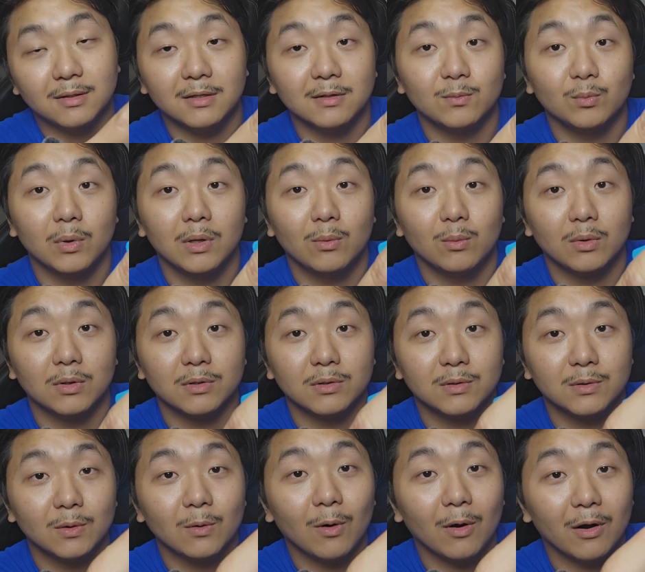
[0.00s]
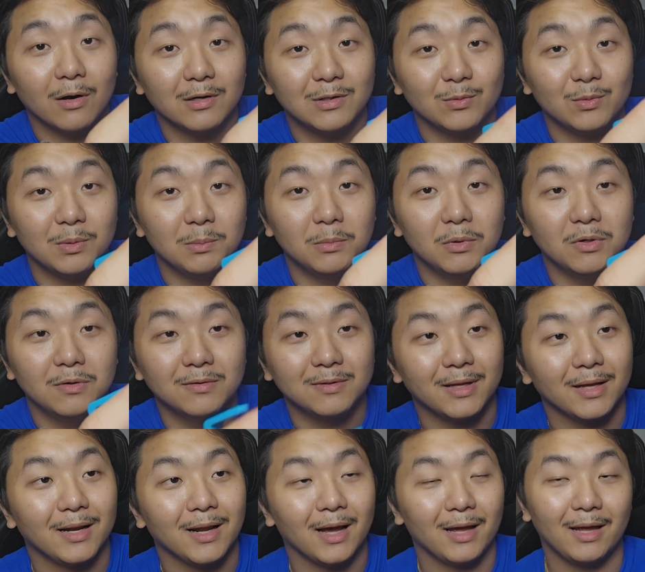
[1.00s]
this one was so hard to remove
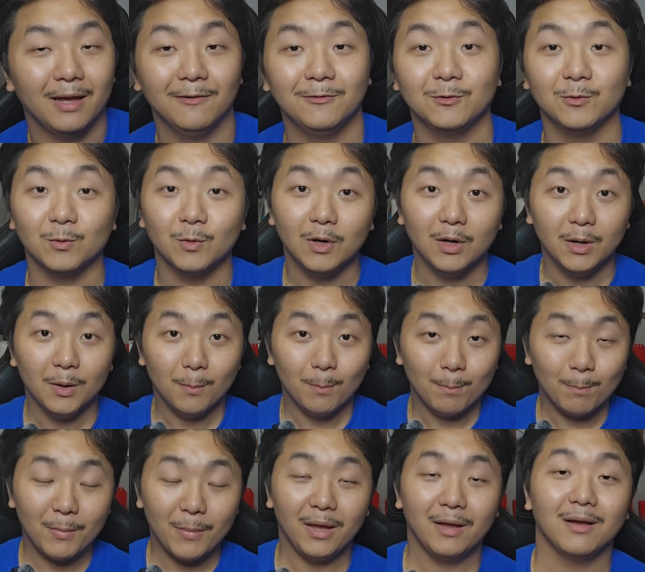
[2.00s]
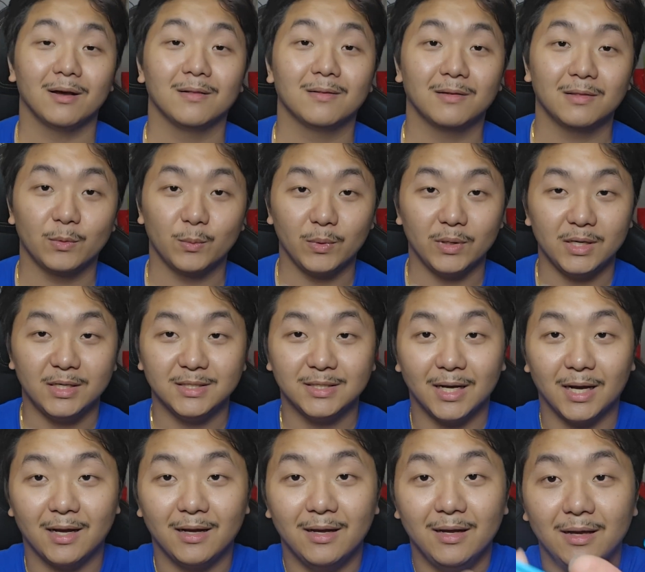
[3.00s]
that I had to make another
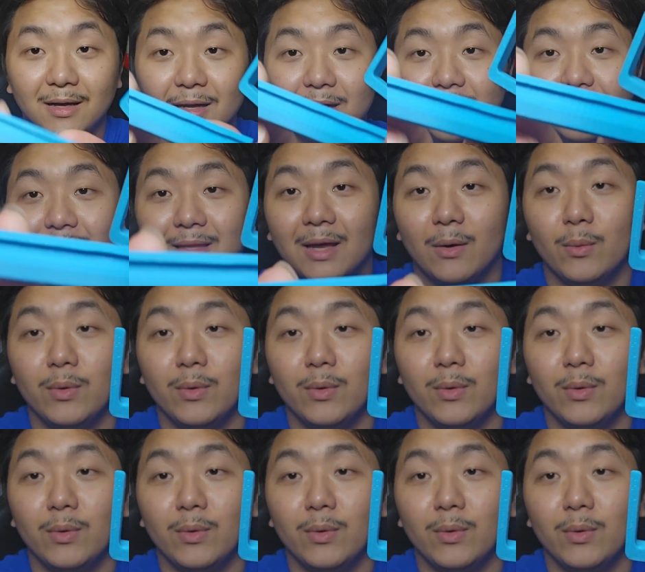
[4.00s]
redesign and that